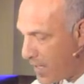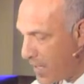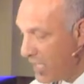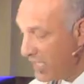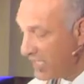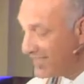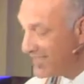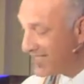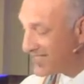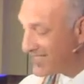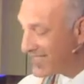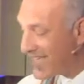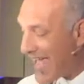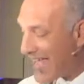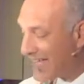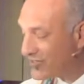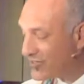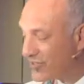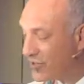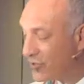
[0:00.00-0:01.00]

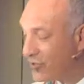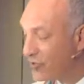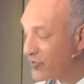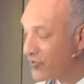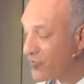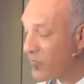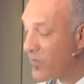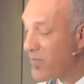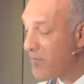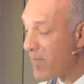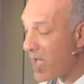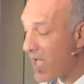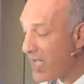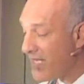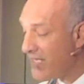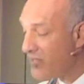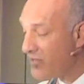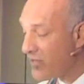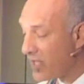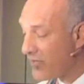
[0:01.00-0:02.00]
Disasters
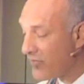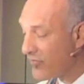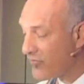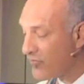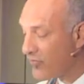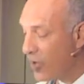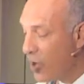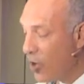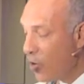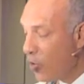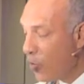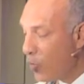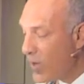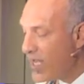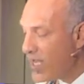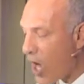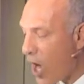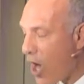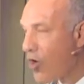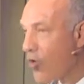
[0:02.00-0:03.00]
remind us
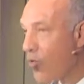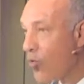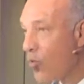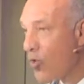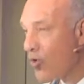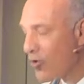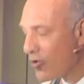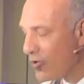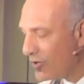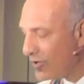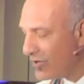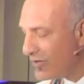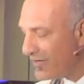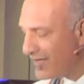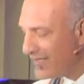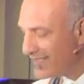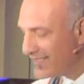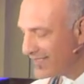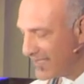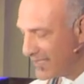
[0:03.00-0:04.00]
we are world
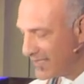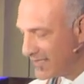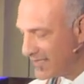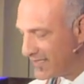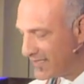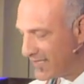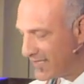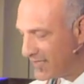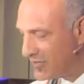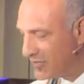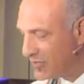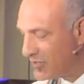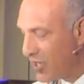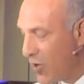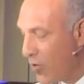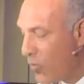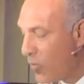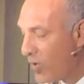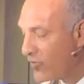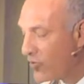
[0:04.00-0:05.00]
citizens,
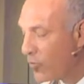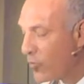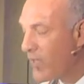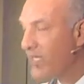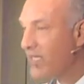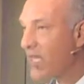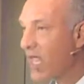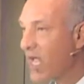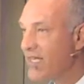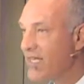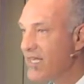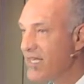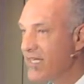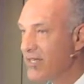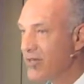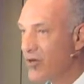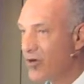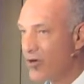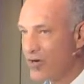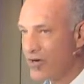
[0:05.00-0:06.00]
whether we like it
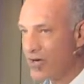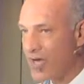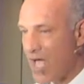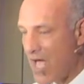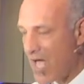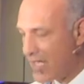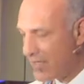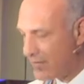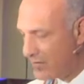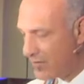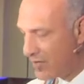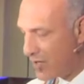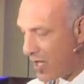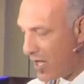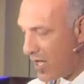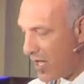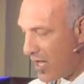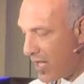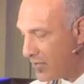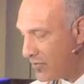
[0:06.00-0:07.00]
or not,"
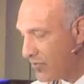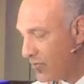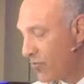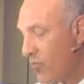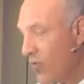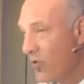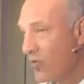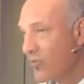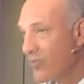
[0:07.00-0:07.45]
end quote.